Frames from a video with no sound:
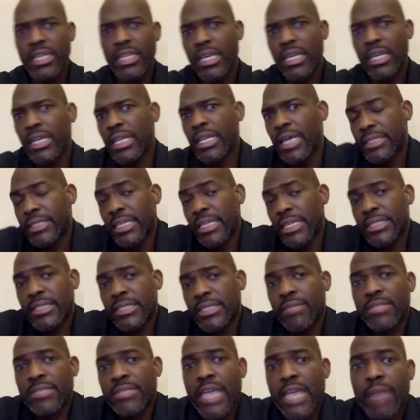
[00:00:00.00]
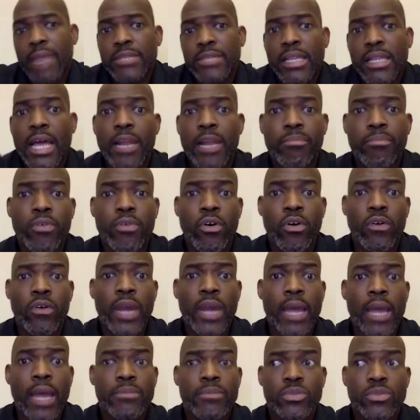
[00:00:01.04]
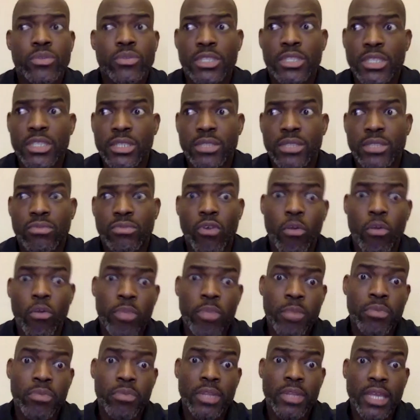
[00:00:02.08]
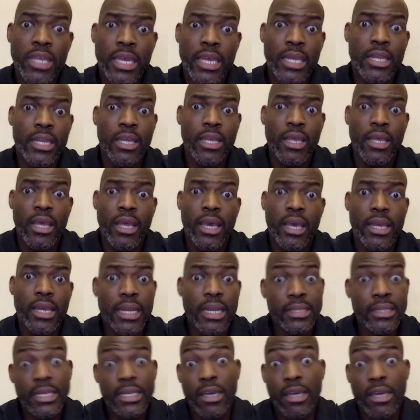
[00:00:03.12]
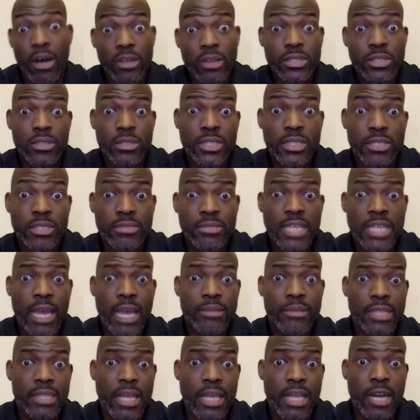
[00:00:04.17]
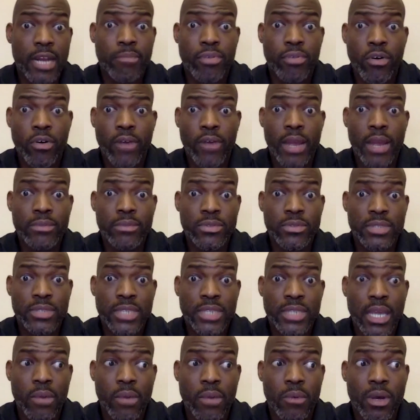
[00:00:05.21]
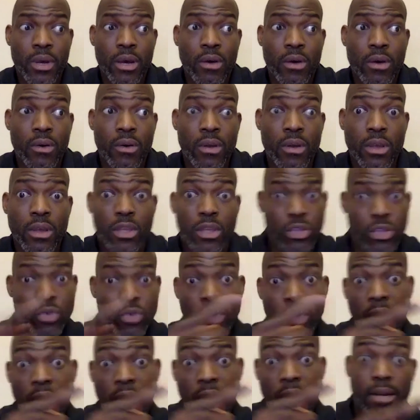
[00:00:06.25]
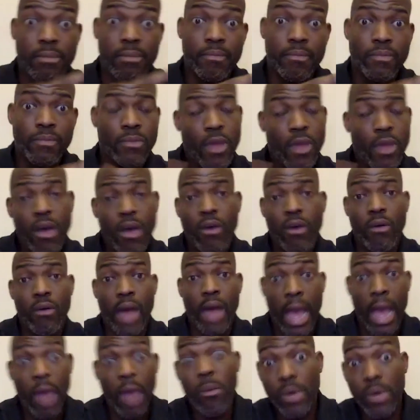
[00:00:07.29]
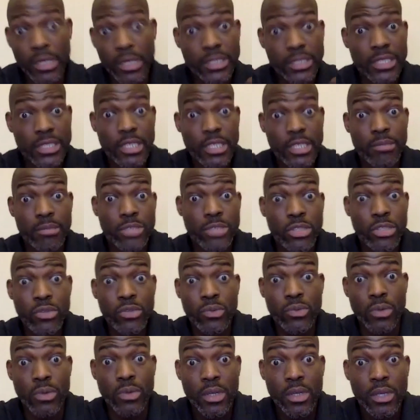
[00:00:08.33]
I think sometimes a lot of programs will just throw people in. And I think also sometimes a lot of programs will say, well, you got them. No, I want to see them too.